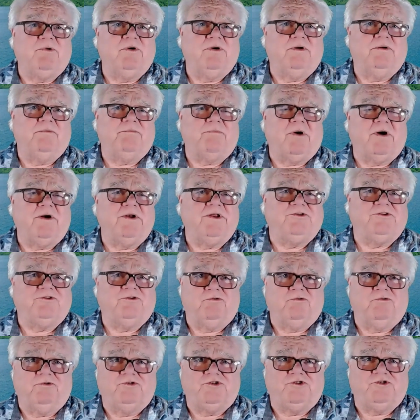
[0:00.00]
parties
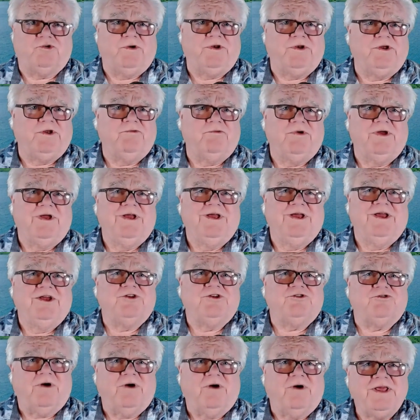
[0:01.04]
join you,
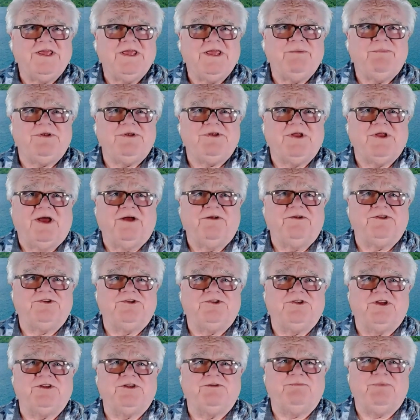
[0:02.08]
try to keep it down to
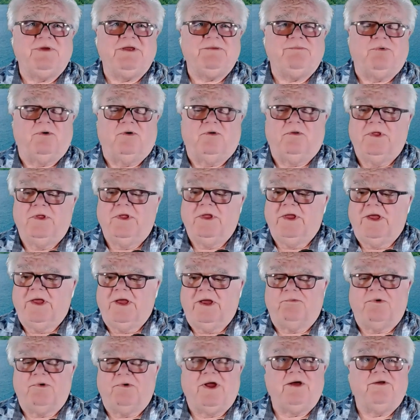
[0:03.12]
6 people.
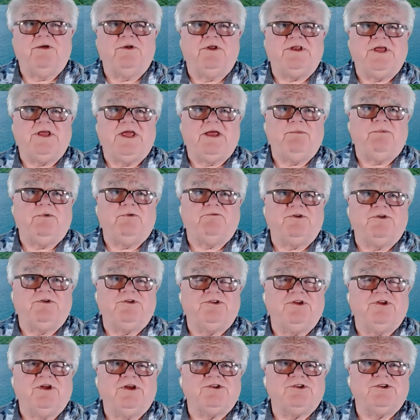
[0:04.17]
Around a table for
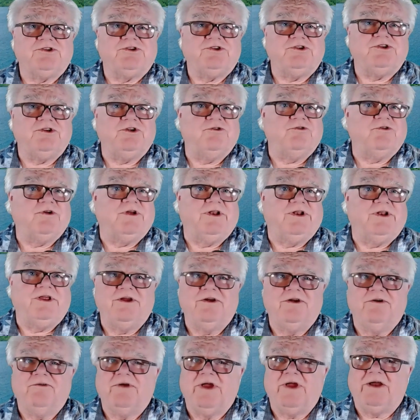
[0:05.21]
6, you can
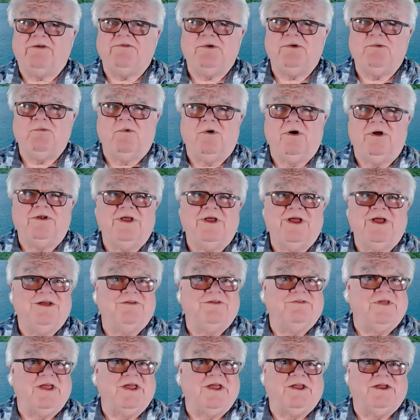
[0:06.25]
hear everyone.
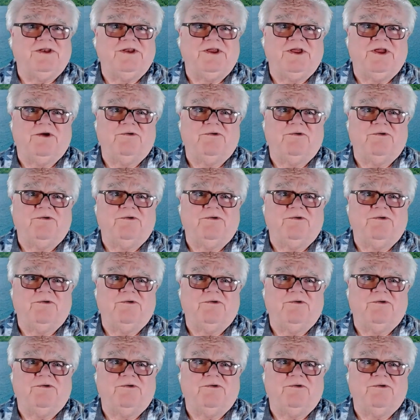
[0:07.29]
They can hear